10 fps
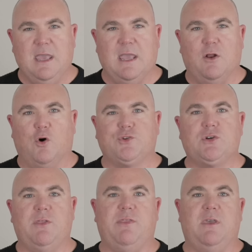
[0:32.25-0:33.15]
an
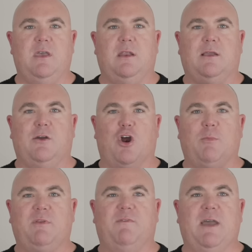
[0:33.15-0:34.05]
ultra thin
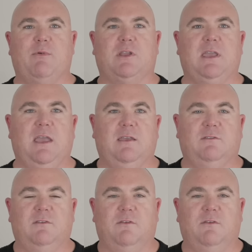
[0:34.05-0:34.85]
carbon fiber case